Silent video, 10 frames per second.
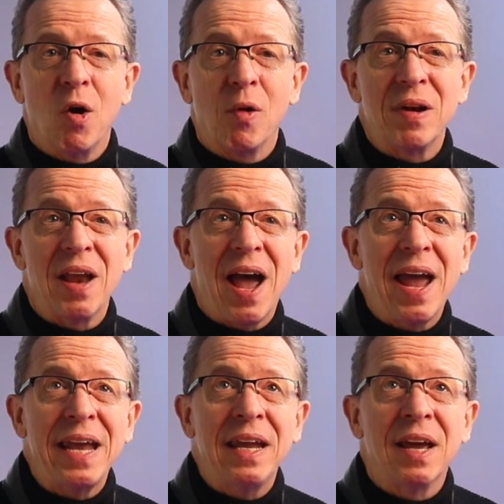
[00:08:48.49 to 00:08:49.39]
or an
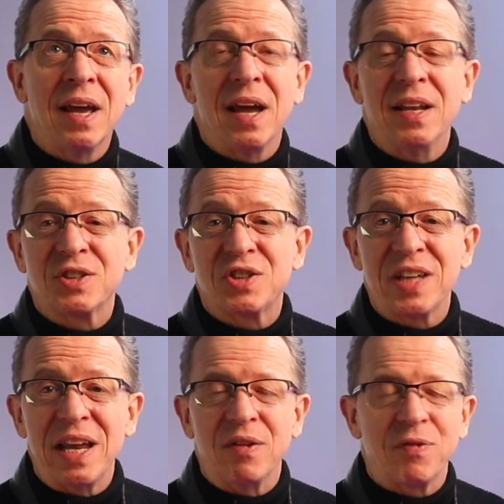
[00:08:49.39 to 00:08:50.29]
A and a
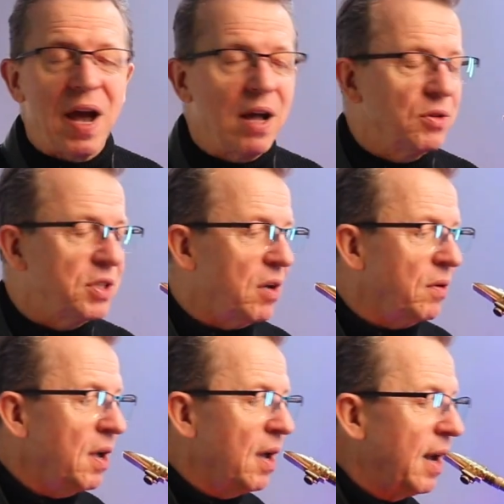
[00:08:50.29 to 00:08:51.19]
C for alto.